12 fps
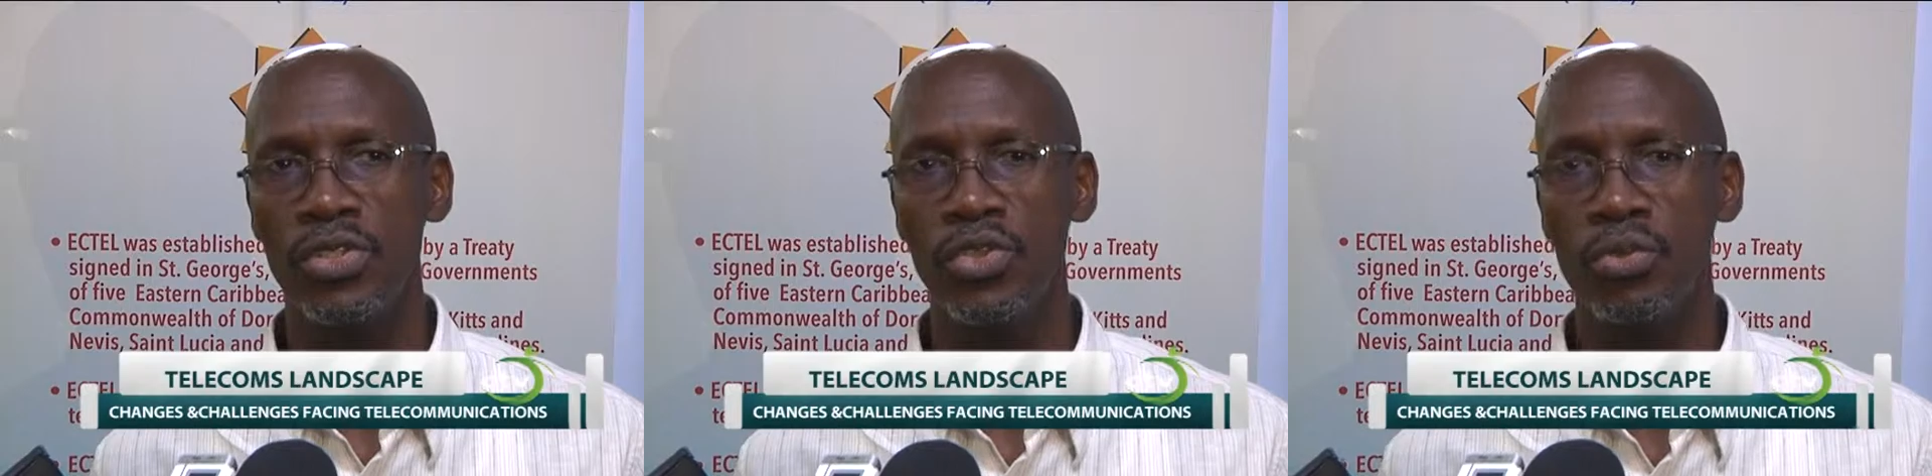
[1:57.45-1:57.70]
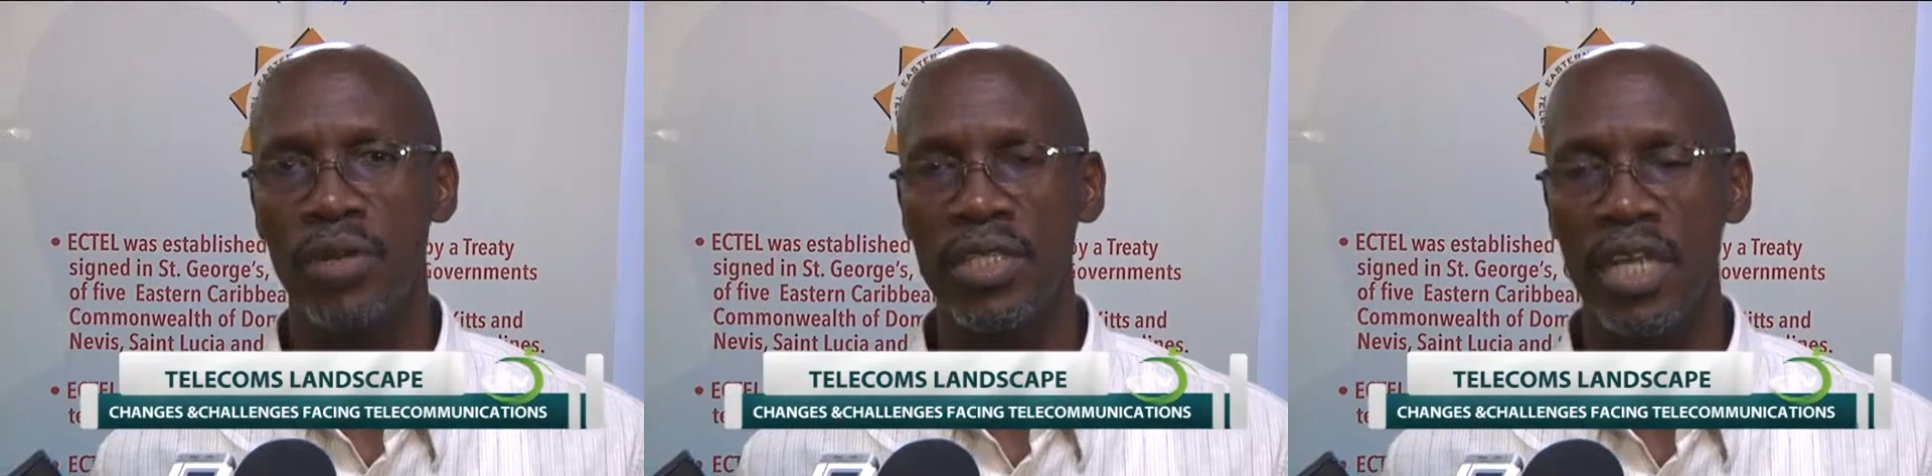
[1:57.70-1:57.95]

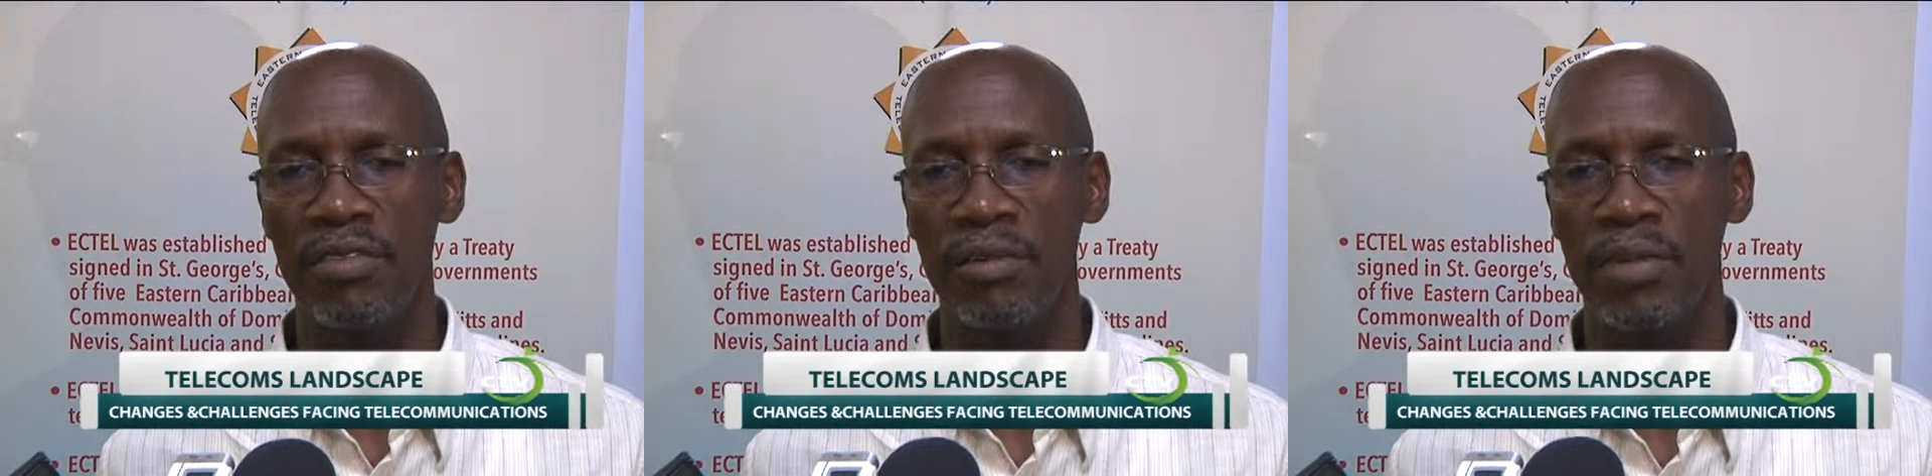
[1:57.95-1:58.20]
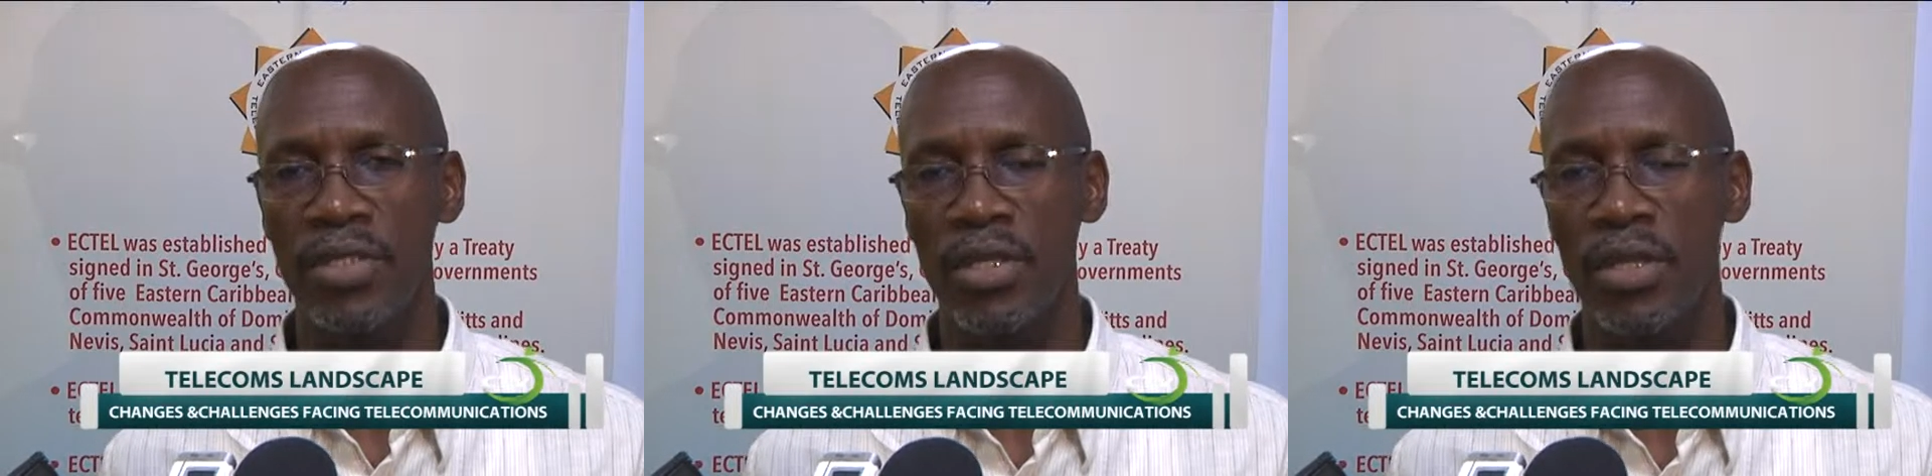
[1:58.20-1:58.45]
you must have a
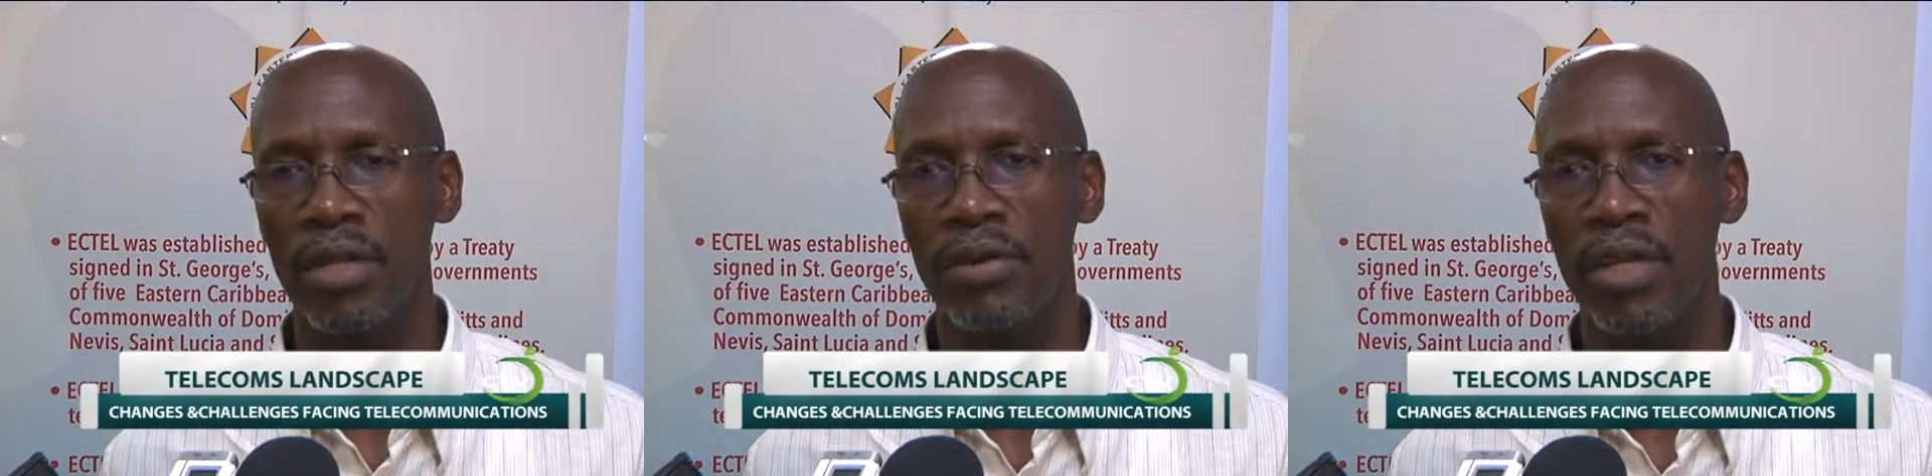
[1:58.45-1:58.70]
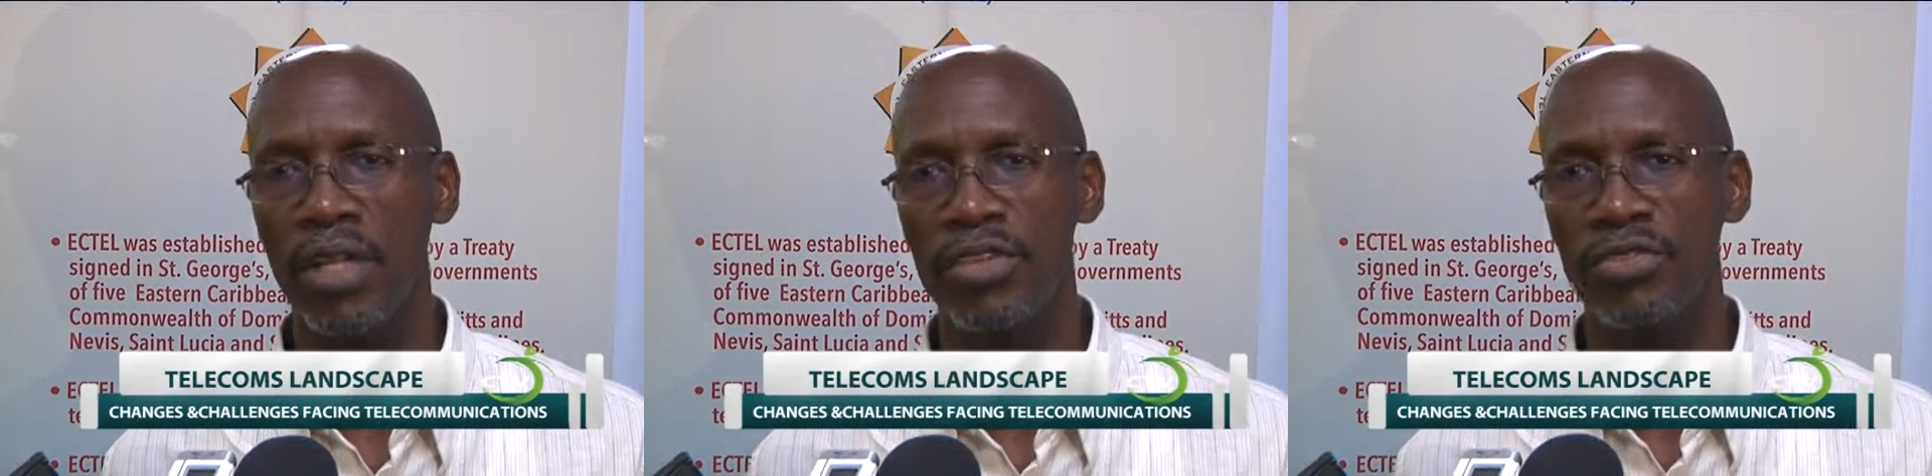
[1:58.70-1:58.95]
particular
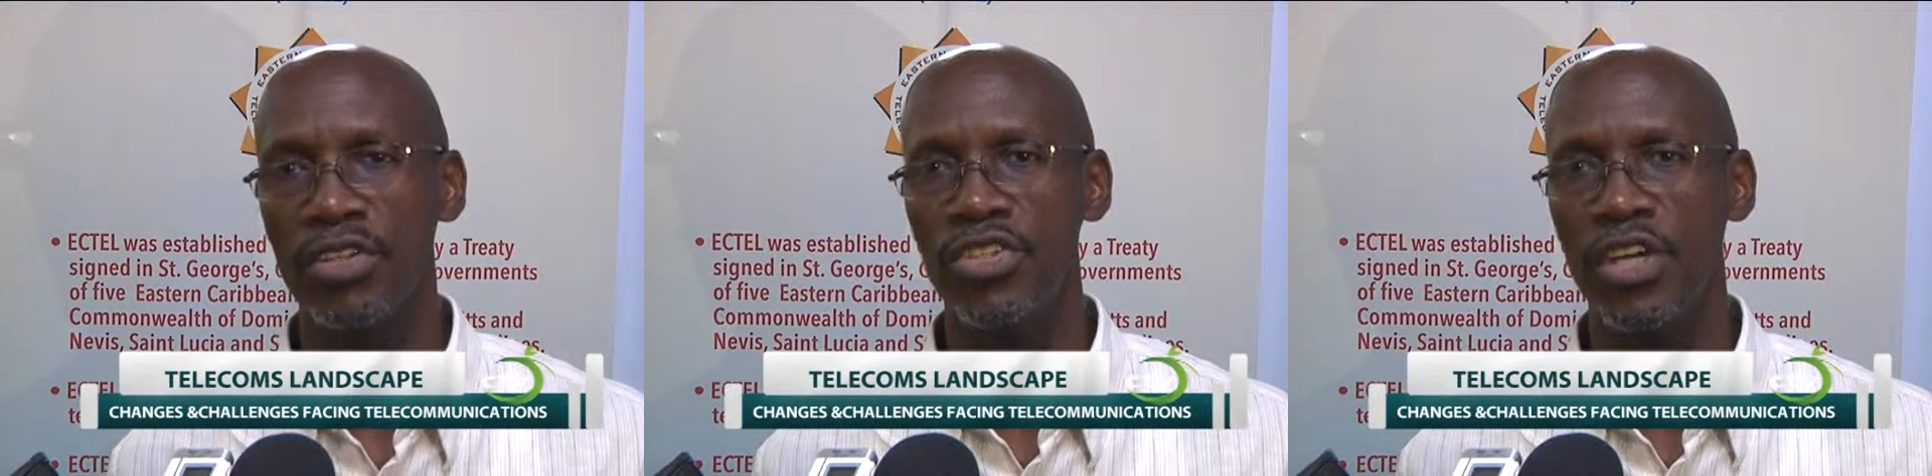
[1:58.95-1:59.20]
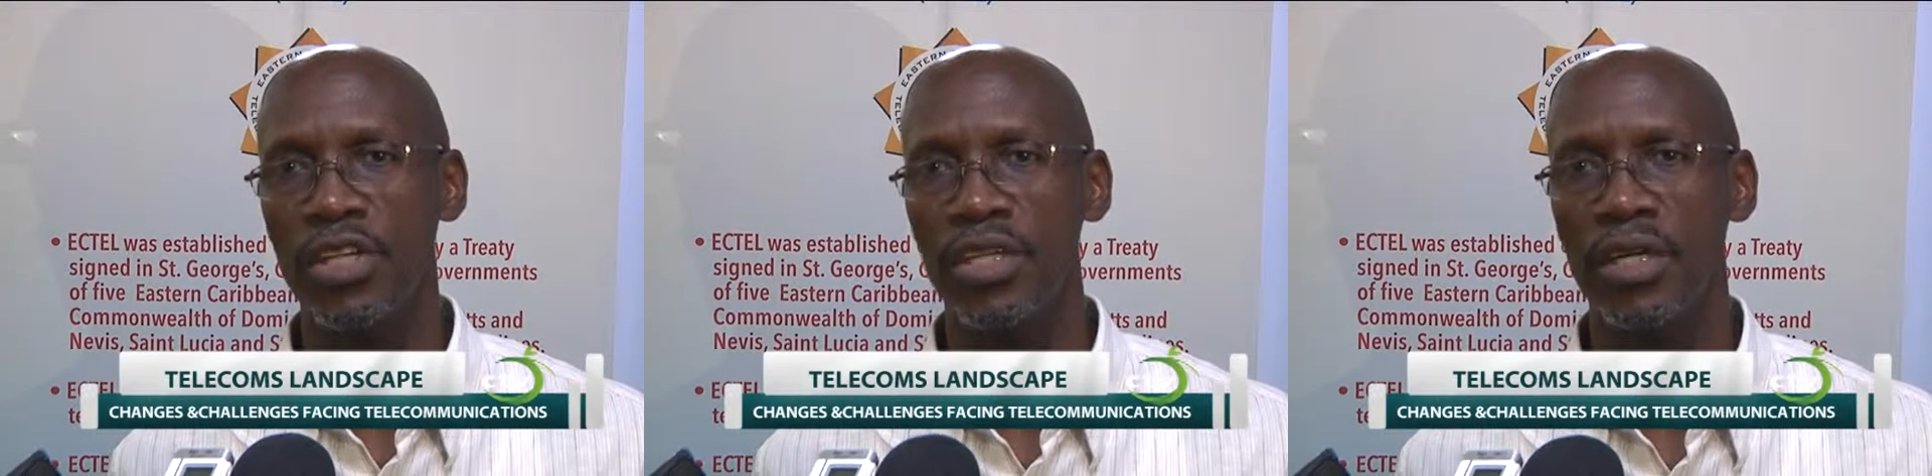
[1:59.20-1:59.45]
regulatory
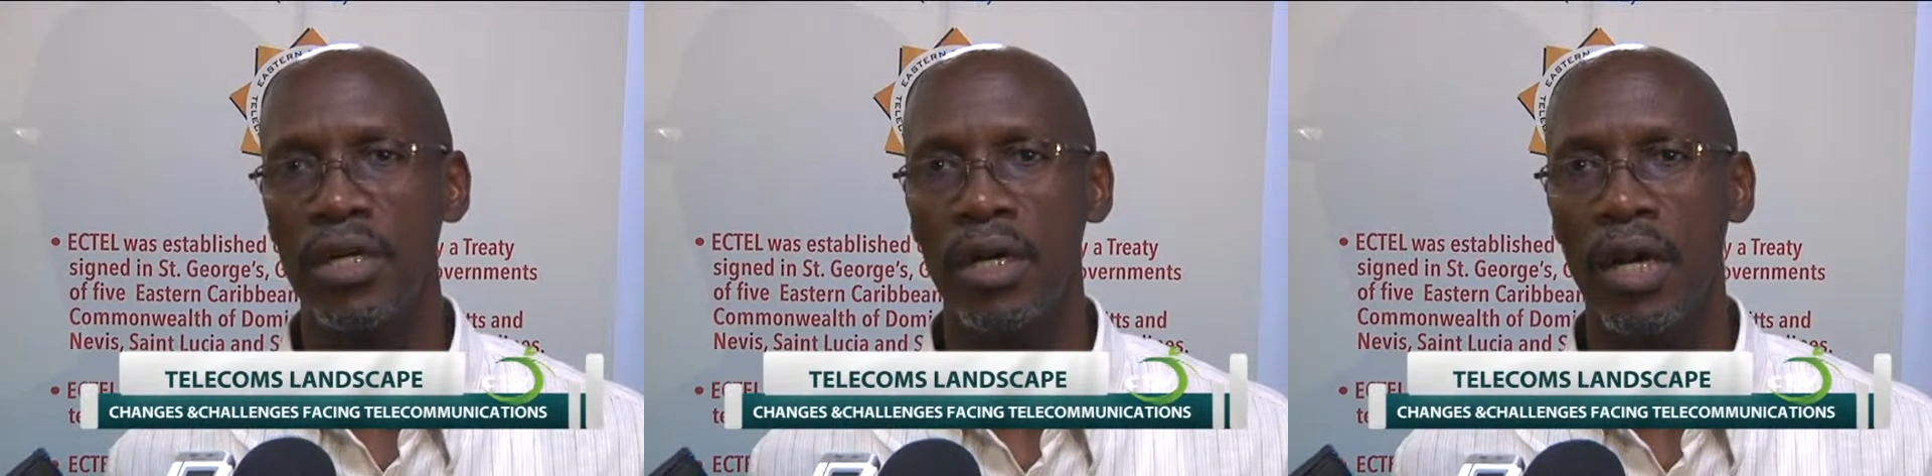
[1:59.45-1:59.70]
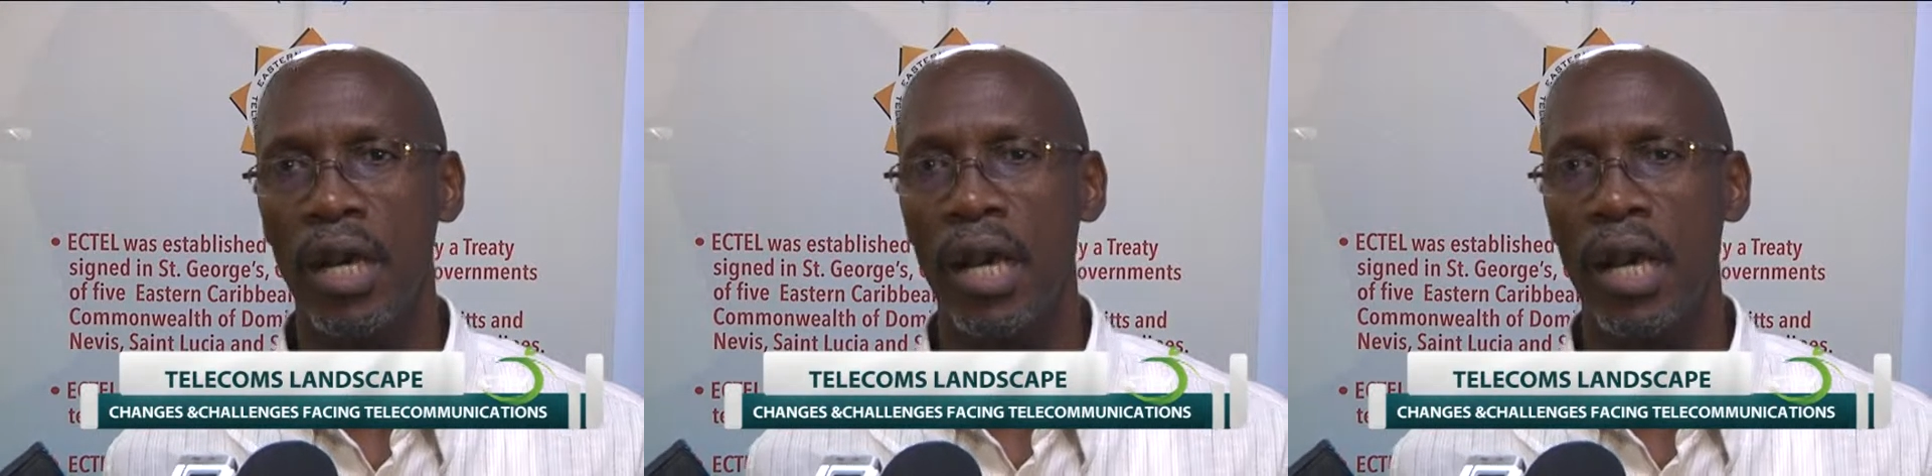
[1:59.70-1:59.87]
agenda,